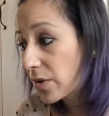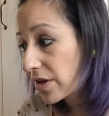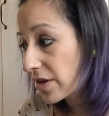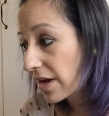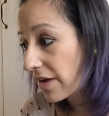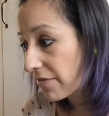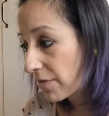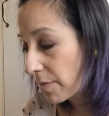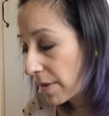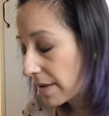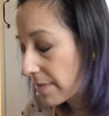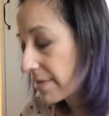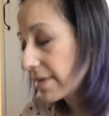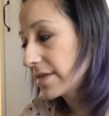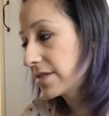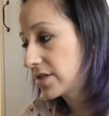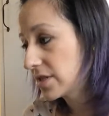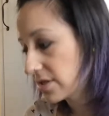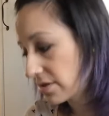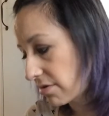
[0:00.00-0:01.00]
when you have a baby
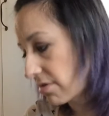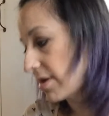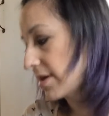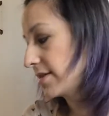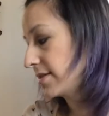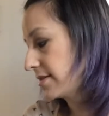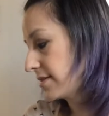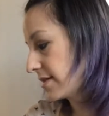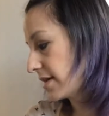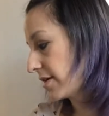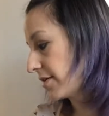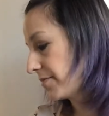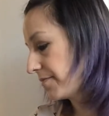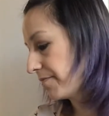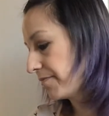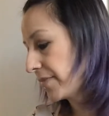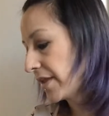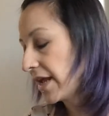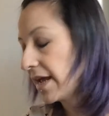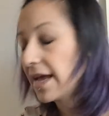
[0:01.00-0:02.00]
that just cries. So
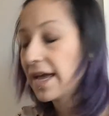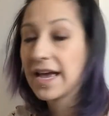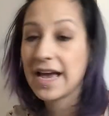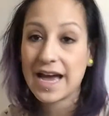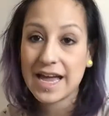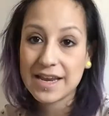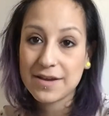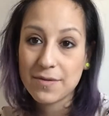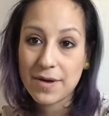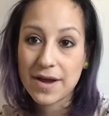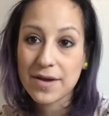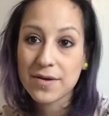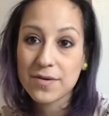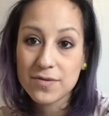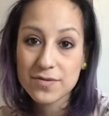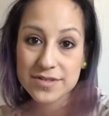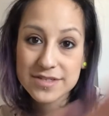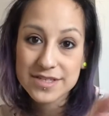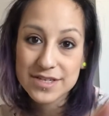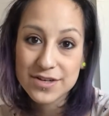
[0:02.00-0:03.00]
anyway,
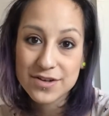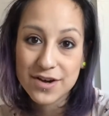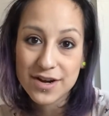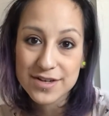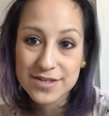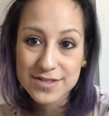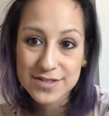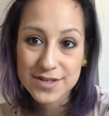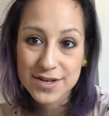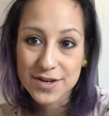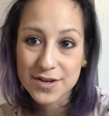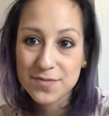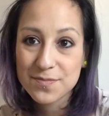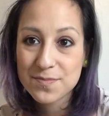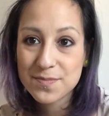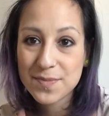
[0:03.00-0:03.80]
we'll see you guys soon.